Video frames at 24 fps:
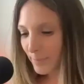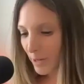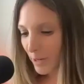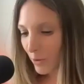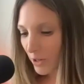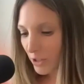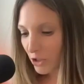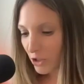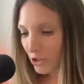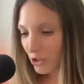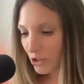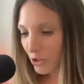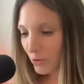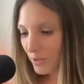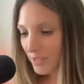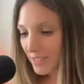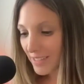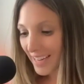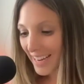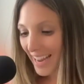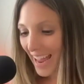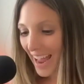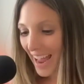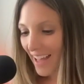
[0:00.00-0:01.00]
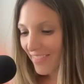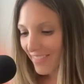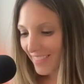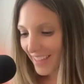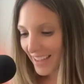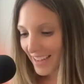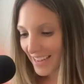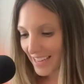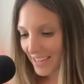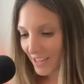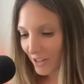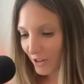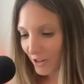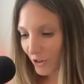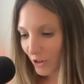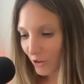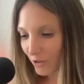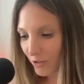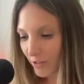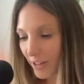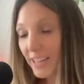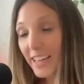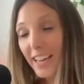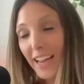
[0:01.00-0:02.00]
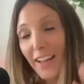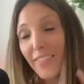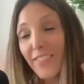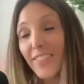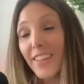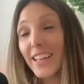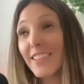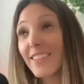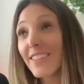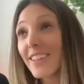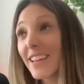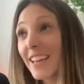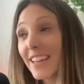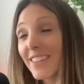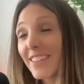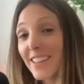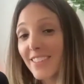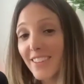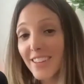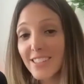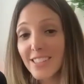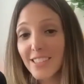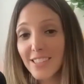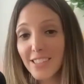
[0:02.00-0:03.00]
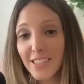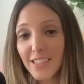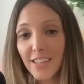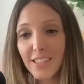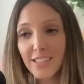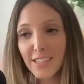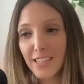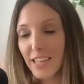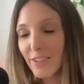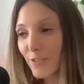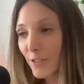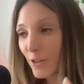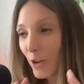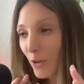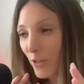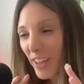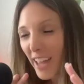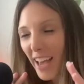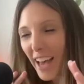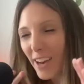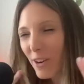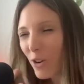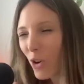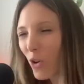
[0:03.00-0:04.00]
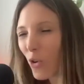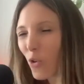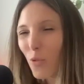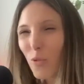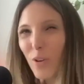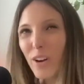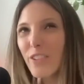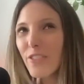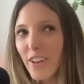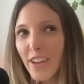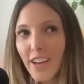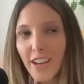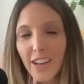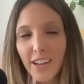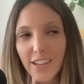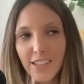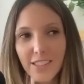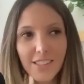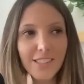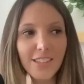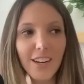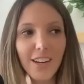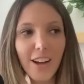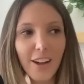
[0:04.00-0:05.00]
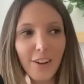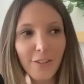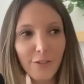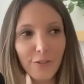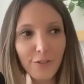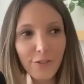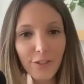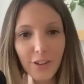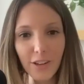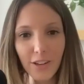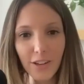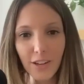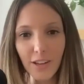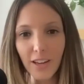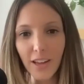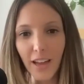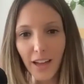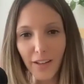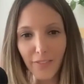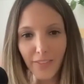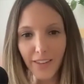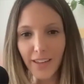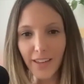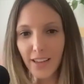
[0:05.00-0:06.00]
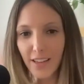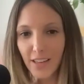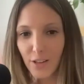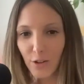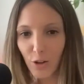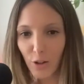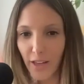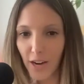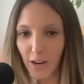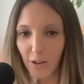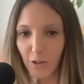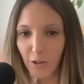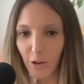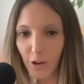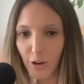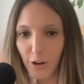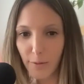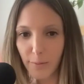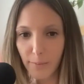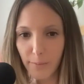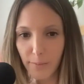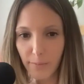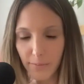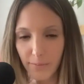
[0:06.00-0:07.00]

question to you is like, can they heal? Like, can yeah. they can they listen to this? And even though they had horrific stuff, can they heal that alarm?